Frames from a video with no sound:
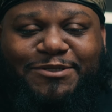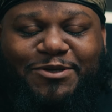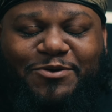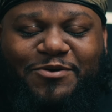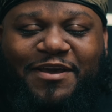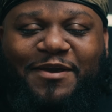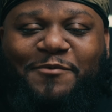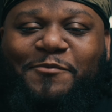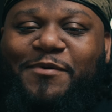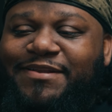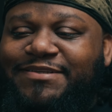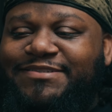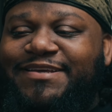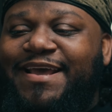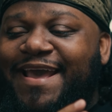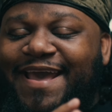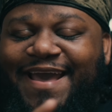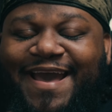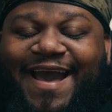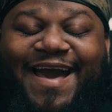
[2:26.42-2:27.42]
to it, which
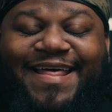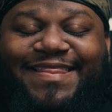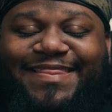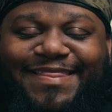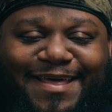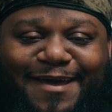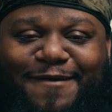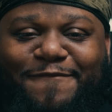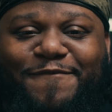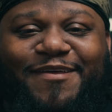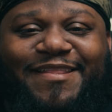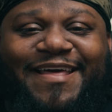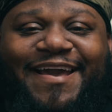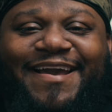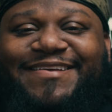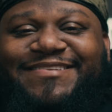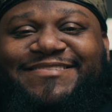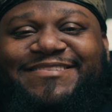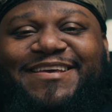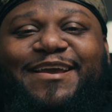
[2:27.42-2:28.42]
I love it,
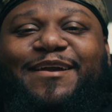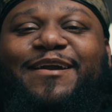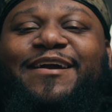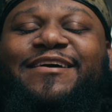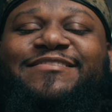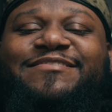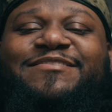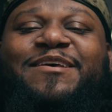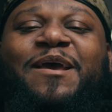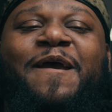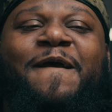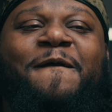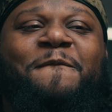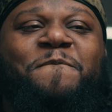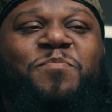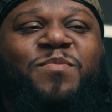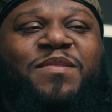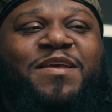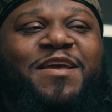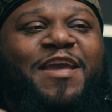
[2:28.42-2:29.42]
like I said, because
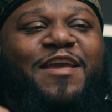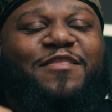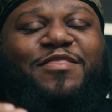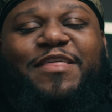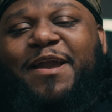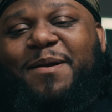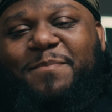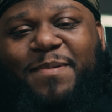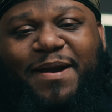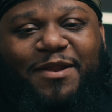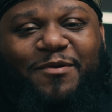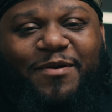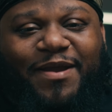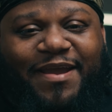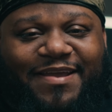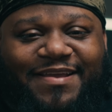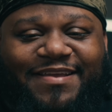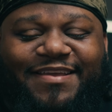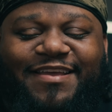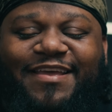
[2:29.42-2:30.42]
think about it,
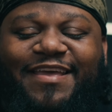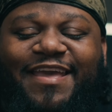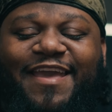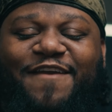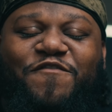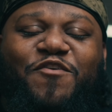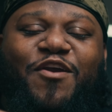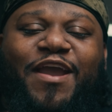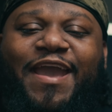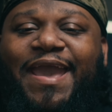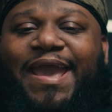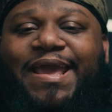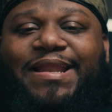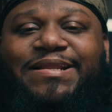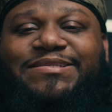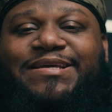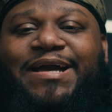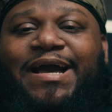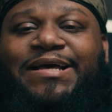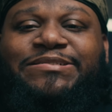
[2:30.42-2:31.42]
right? If your
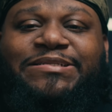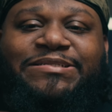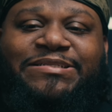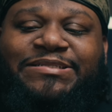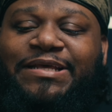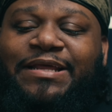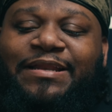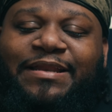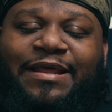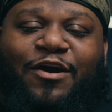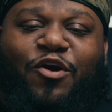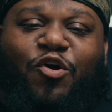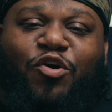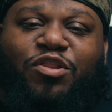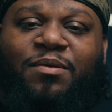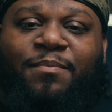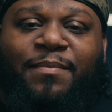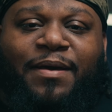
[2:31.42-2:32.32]
hand is constantly sitting down on the